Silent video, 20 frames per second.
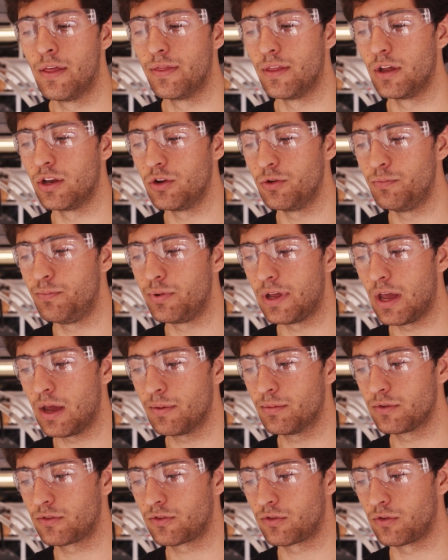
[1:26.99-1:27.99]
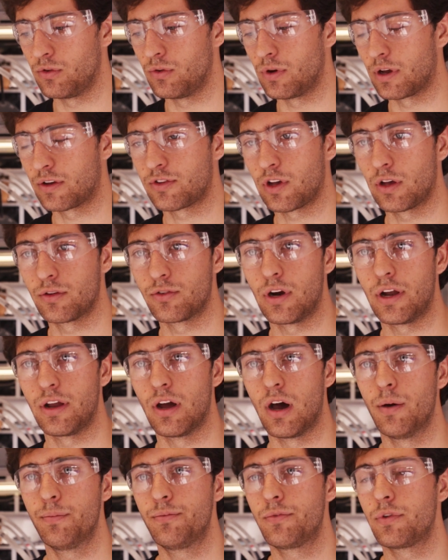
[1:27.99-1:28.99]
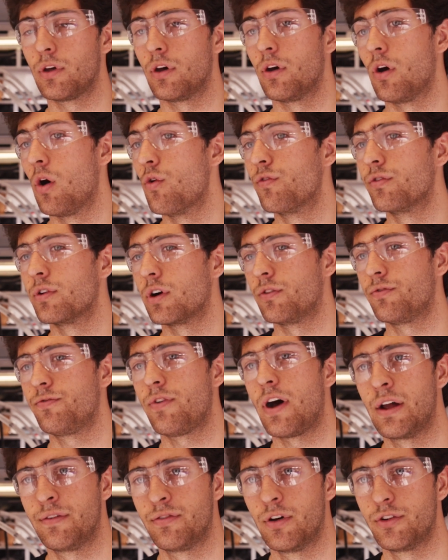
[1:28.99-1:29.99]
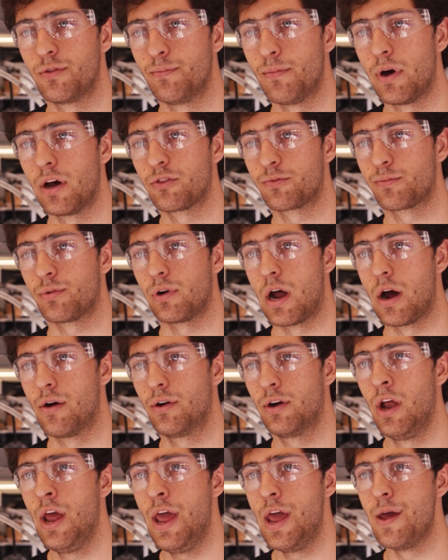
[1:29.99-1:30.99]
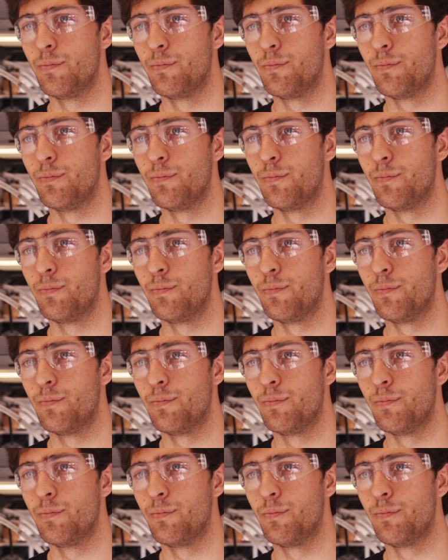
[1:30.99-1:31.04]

then you'd be able to accelerate up to over 500 miles per hour